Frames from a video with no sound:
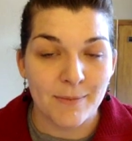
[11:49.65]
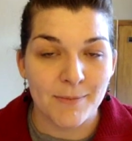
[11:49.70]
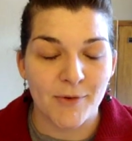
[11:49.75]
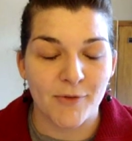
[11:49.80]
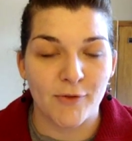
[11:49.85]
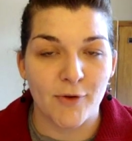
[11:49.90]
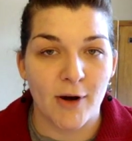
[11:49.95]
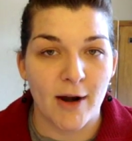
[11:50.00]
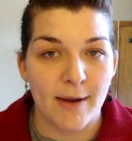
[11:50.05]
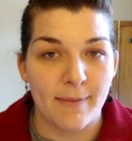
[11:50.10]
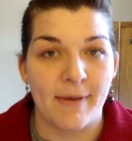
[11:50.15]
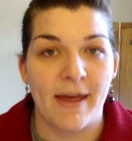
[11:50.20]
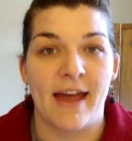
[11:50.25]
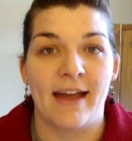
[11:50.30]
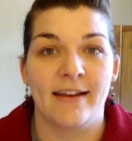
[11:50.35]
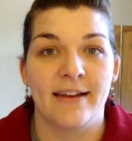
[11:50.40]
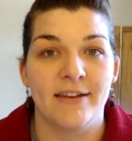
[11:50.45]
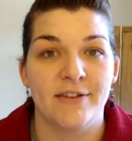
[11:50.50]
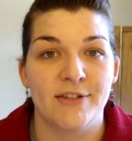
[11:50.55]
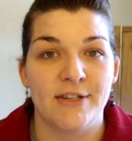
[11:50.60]
before I
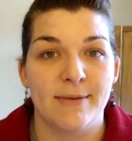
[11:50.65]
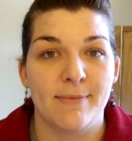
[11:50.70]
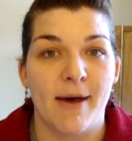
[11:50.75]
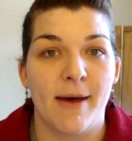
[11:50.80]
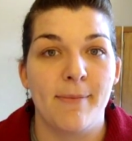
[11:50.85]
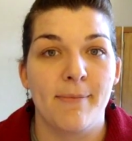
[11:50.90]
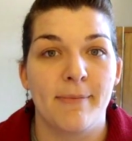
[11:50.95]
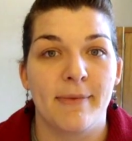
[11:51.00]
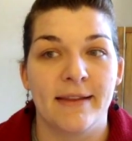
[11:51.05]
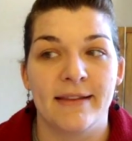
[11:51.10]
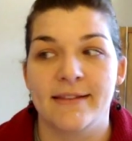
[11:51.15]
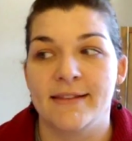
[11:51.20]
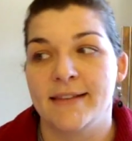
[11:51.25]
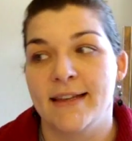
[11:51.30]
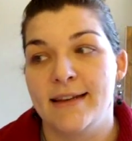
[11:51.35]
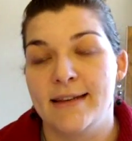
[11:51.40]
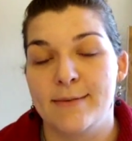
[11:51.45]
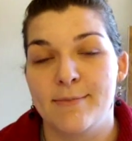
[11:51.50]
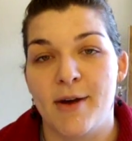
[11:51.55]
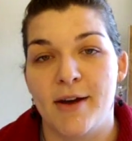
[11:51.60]
packaged him up and
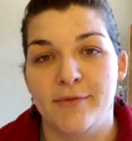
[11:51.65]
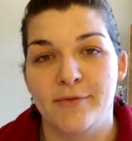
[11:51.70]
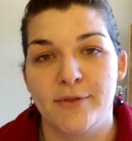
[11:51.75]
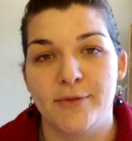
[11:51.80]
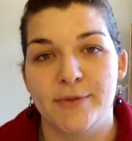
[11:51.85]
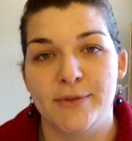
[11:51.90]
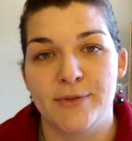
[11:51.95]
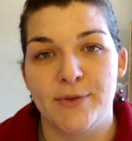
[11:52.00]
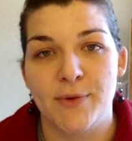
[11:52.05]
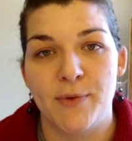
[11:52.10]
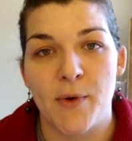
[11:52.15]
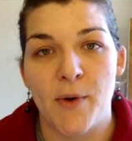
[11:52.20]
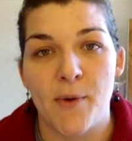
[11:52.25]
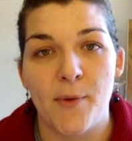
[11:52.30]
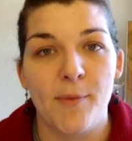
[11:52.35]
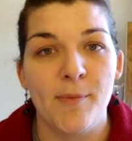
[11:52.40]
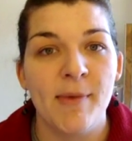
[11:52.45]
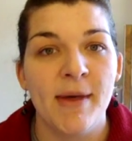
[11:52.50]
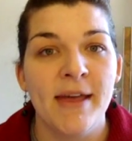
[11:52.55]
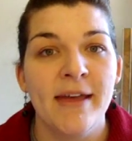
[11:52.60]
sent him off to his new
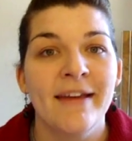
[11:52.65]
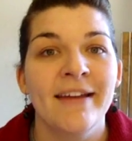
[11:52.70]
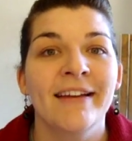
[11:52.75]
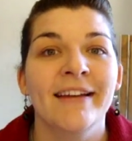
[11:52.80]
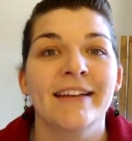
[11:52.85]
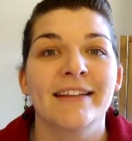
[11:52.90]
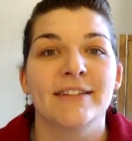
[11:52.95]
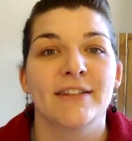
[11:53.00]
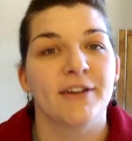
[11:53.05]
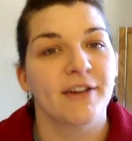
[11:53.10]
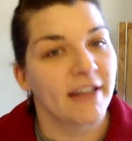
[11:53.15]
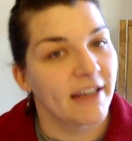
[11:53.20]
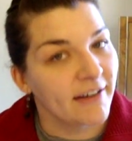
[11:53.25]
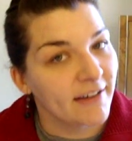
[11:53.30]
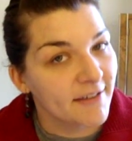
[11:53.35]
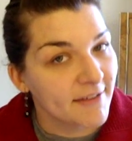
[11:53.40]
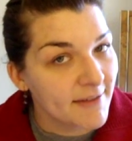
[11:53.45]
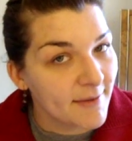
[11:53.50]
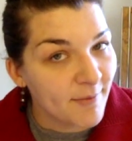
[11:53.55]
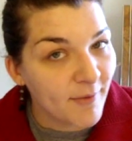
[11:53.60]
home. So
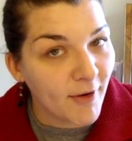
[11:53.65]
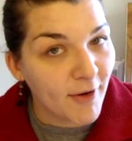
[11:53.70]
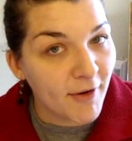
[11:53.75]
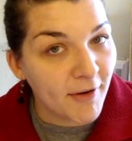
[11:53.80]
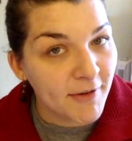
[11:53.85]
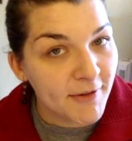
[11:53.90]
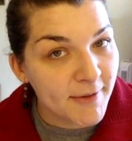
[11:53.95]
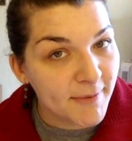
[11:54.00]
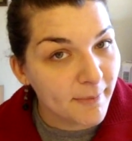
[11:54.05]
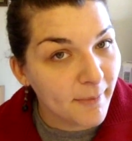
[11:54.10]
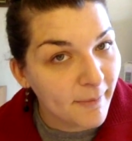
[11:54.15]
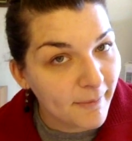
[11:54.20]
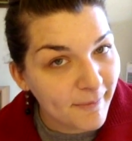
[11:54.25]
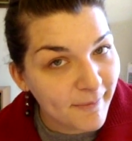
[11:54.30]
here are some photos.